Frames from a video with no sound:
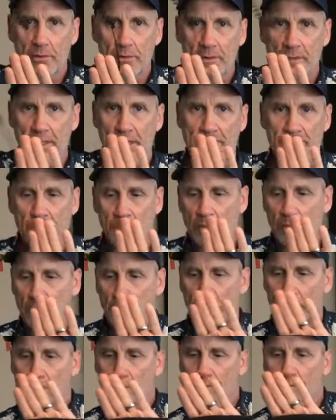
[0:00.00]
You never
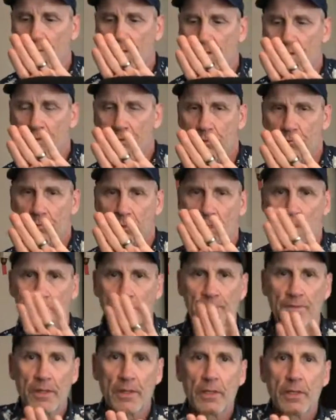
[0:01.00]
want to shoot
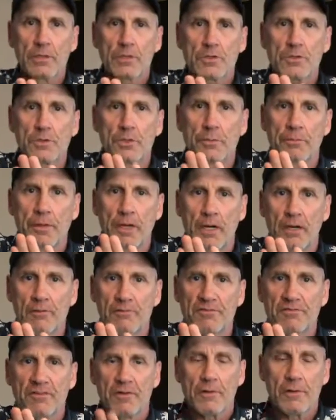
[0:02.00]
below. Shoot
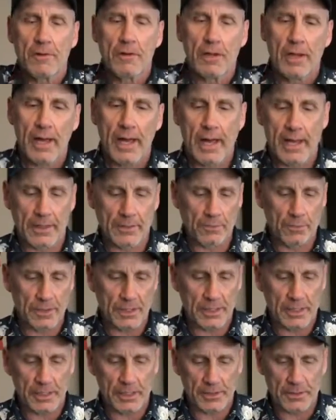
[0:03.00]
above, and
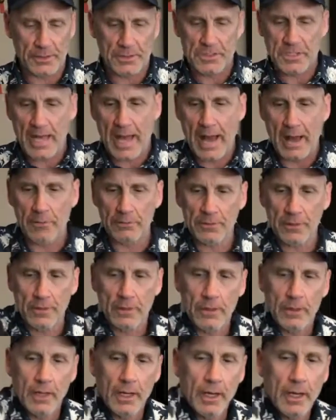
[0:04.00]
really get a good sound.
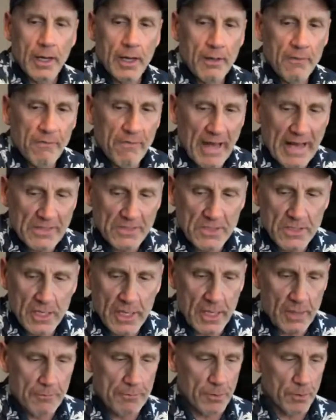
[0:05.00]
That's
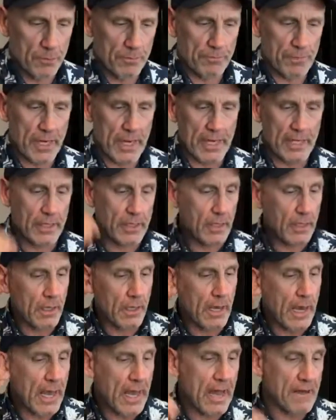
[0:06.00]
a boom mic.
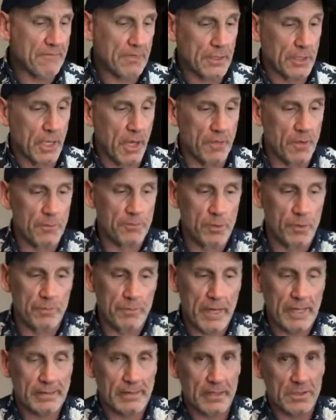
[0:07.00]
I have another boom
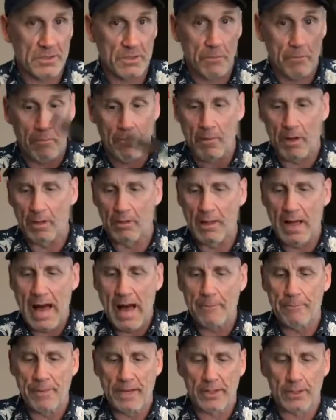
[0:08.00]
mic that's a
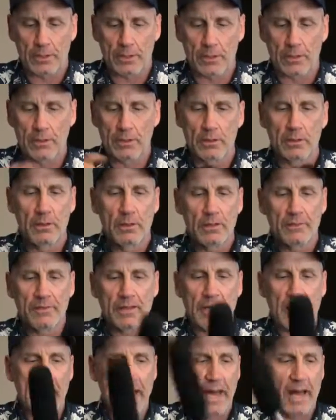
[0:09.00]
lot better
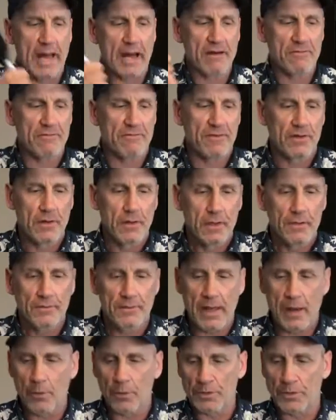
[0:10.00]
that I have
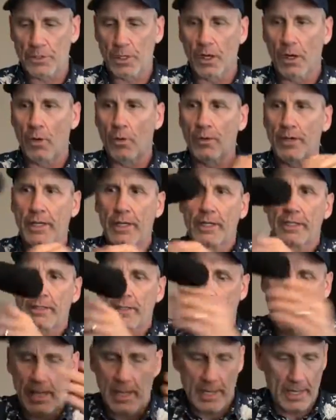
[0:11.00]
that would go
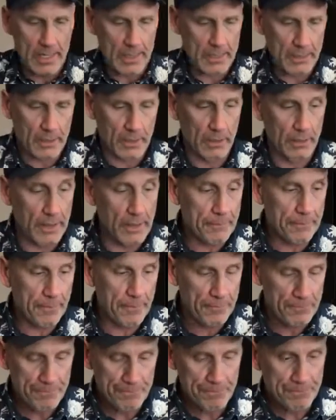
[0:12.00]
in a clip.
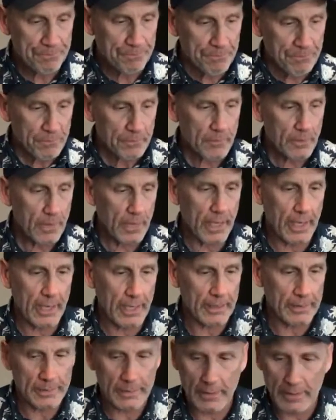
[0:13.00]

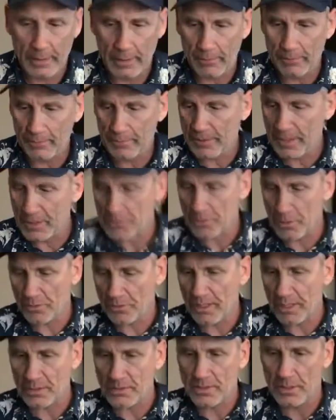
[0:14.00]
And these are
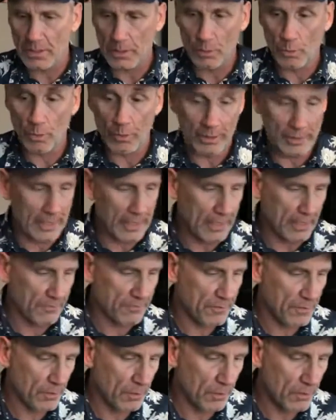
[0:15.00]
things that you will get
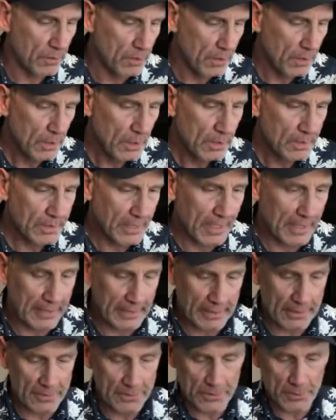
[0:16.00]
if you're
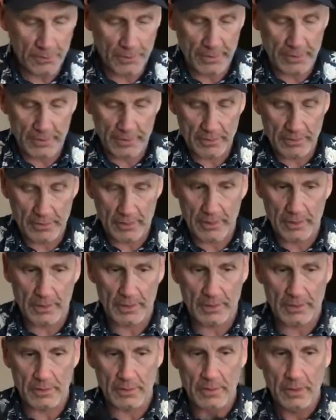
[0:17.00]
getting into it.
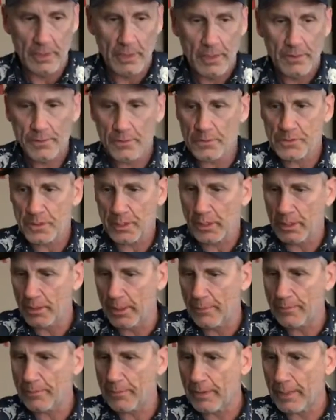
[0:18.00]
There's a
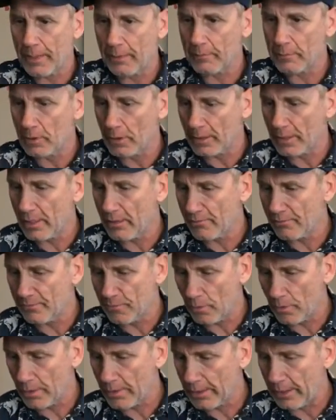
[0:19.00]
clip, and I'm looking
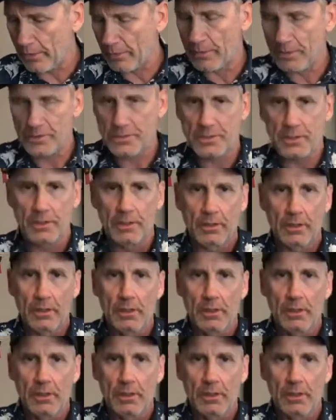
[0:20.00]
for it. Here it is.